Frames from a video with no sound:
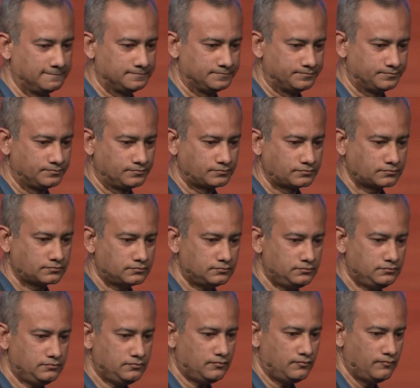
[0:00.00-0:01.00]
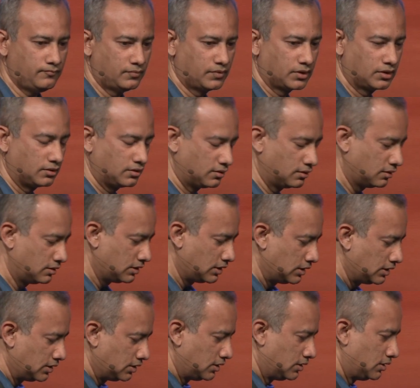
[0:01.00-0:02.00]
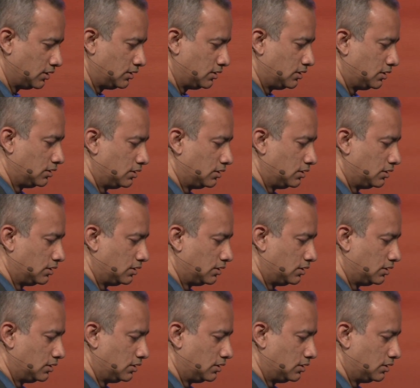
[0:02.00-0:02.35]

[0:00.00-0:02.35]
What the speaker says: (silence)